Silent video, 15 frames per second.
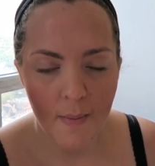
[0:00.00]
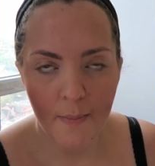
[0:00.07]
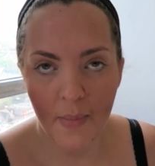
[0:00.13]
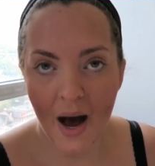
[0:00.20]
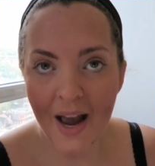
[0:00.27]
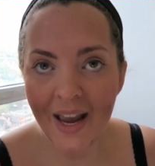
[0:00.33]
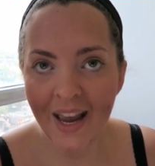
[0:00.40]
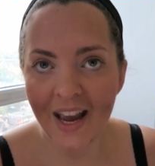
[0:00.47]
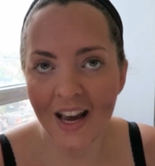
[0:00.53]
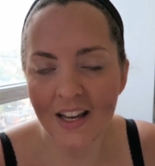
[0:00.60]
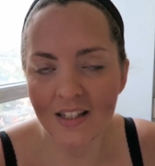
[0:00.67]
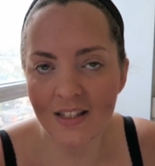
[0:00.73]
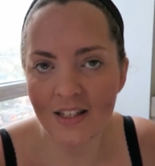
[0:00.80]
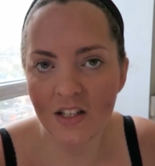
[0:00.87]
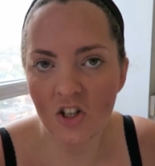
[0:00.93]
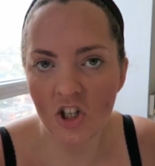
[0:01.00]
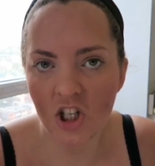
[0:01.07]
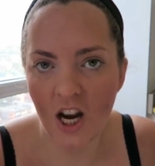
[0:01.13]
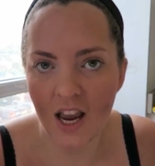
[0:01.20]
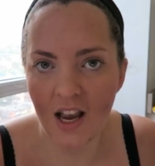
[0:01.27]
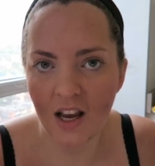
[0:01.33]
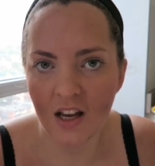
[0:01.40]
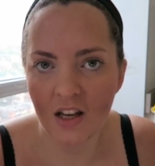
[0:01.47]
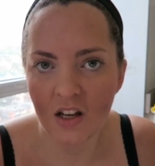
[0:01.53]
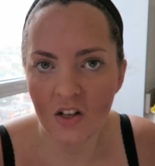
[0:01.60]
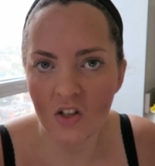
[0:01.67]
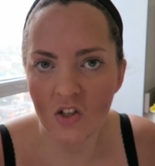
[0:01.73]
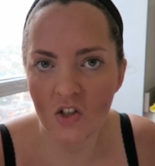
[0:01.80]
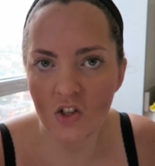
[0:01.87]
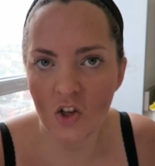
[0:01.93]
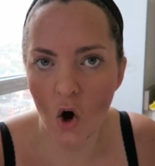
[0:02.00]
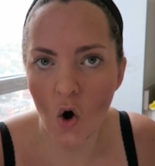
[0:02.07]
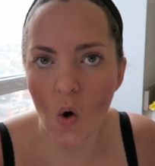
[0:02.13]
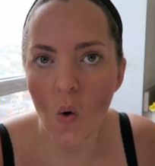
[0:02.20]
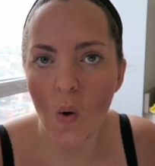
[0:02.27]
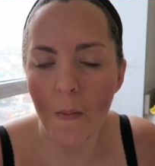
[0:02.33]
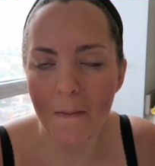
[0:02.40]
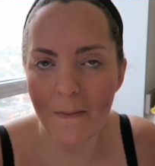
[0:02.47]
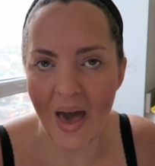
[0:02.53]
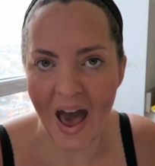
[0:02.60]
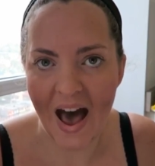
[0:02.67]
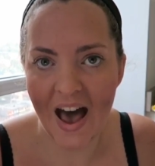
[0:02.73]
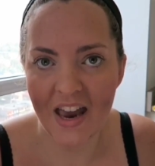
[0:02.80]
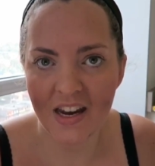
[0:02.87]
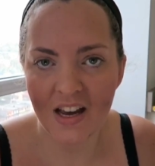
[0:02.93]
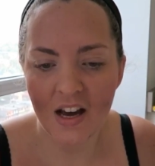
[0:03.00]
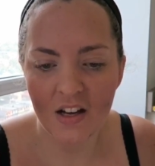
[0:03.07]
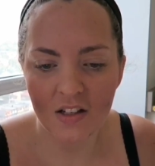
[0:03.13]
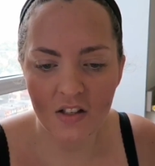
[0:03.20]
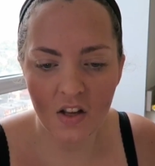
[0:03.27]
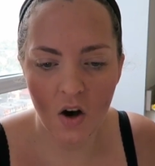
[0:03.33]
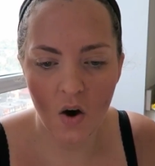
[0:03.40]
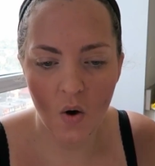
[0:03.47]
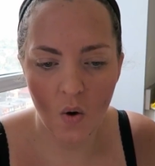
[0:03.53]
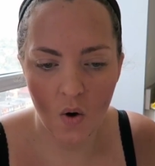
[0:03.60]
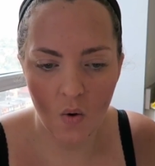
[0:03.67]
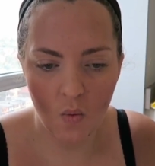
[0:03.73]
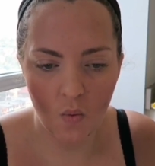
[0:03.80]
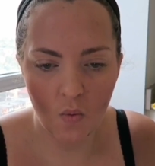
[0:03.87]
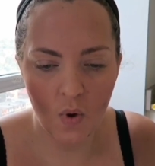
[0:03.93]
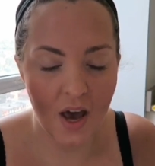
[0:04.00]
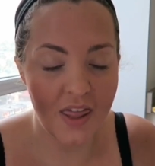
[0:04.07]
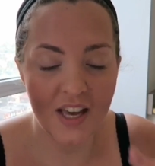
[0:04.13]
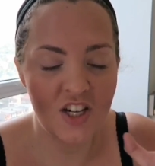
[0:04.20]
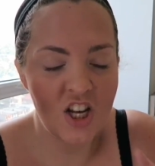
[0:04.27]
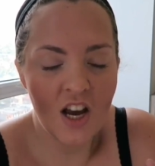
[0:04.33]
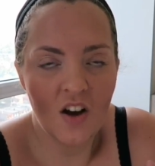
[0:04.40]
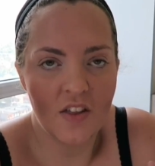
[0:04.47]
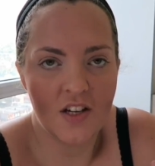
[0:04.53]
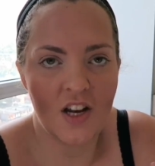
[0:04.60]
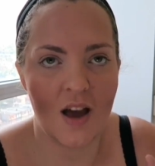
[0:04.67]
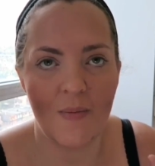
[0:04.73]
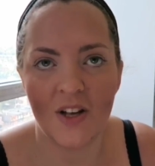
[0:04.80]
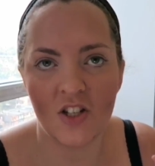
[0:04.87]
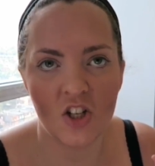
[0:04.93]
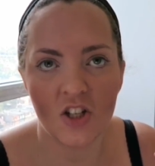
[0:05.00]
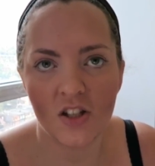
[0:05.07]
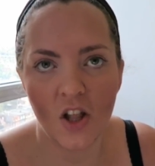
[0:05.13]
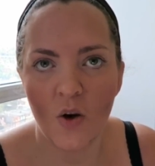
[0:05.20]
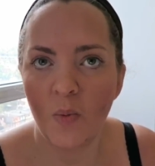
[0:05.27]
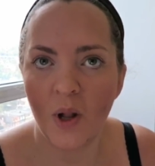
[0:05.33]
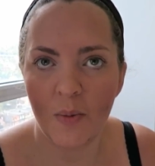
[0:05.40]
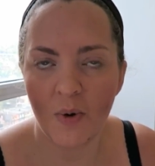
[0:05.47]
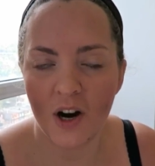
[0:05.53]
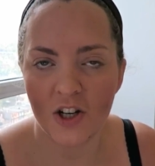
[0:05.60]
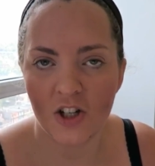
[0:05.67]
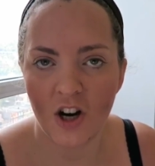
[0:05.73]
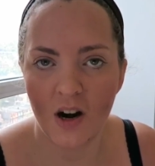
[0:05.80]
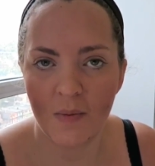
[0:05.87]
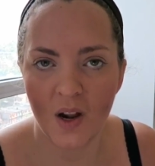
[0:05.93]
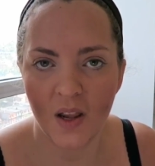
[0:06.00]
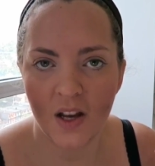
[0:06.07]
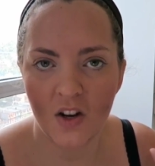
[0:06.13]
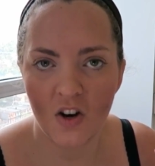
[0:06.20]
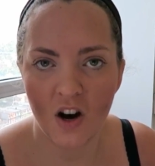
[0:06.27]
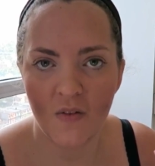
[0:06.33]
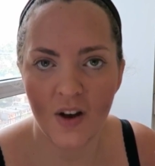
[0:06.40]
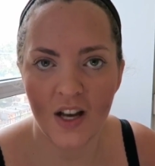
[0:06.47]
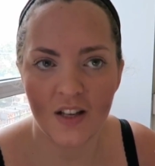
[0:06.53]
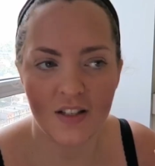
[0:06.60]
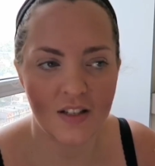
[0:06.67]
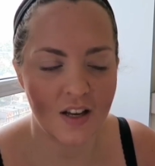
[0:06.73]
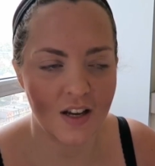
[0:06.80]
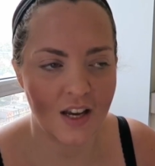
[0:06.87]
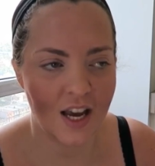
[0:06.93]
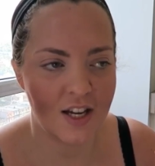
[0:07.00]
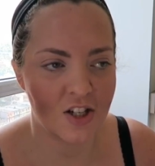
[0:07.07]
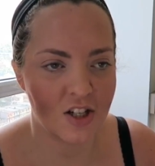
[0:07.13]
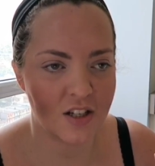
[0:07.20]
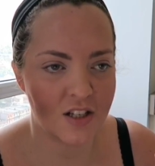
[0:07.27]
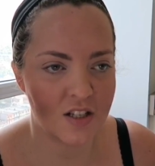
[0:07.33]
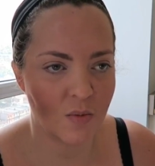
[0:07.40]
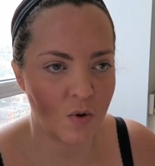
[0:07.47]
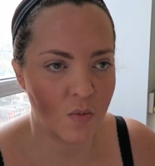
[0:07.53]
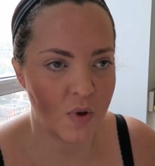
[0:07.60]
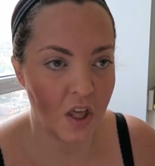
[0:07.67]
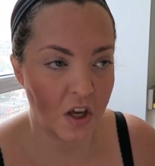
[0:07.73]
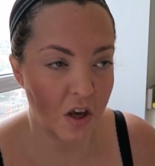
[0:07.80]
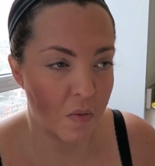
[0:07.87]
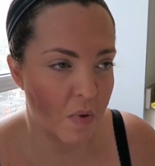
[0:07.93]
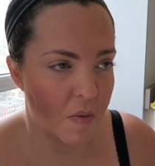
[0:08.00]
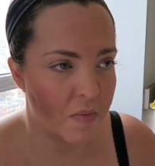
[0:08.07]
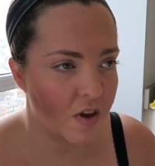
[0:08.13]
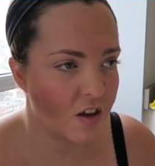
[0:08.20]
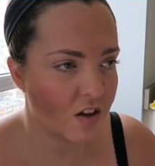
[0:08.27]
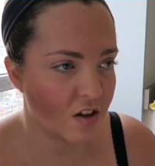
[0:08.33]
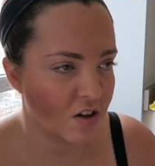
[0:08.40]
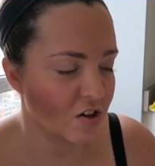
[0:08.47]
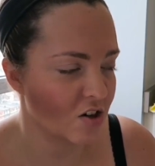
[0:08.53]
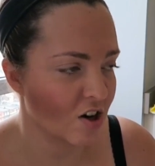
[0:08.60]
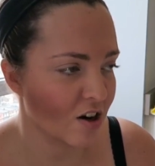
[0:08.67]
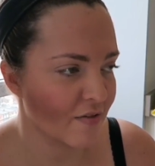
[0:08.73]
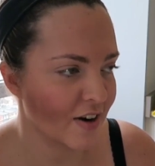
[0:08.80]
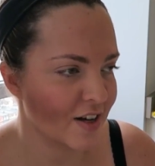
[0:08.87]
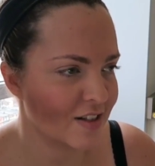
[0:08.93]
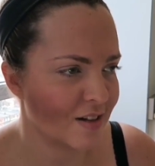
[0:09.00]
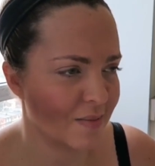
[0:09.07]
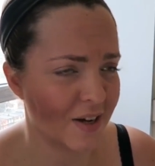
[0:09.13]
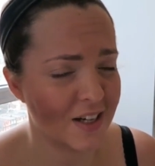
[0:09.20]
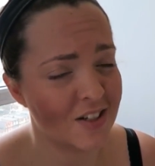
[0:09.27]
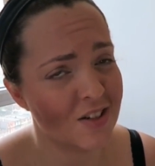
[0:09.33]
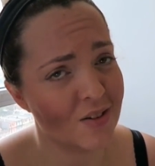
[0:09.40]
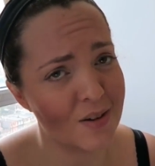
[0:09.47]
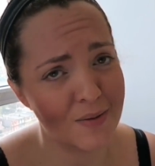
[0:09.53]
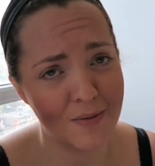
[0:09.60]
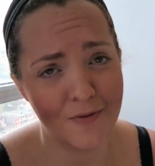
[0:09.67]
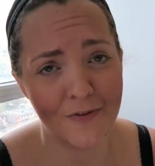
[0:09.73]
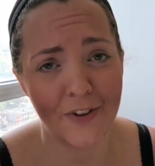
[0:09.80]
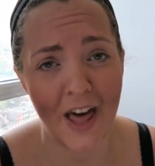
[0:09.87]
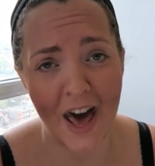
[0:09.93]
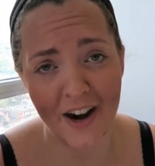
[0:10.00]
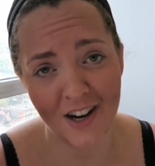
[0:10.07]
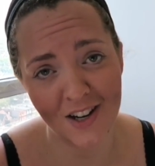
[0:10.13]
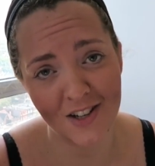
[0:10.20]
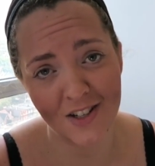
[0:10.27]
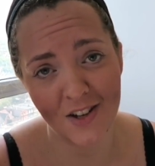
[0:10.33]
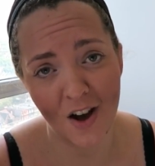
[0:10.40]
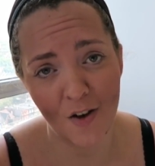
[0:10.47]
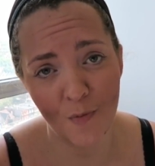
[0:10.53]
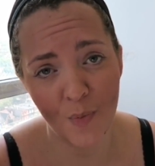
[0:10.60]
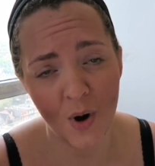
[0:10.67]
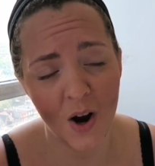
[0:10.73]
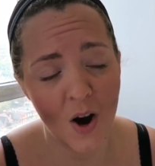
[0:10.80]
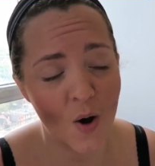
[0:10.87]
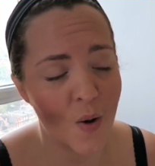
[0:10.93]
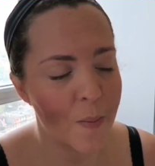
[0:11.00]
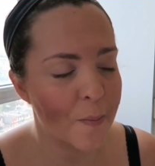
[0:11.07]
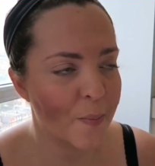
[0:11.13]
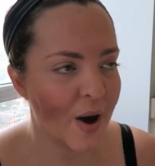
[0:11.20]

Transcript: My hands shake so bad. So, and they shake all the time. It's just low blood pressure. I'm not like nervous. Occasionally someone will be like, am I making you nervous? I'm like, don't even flatter yourself, bro.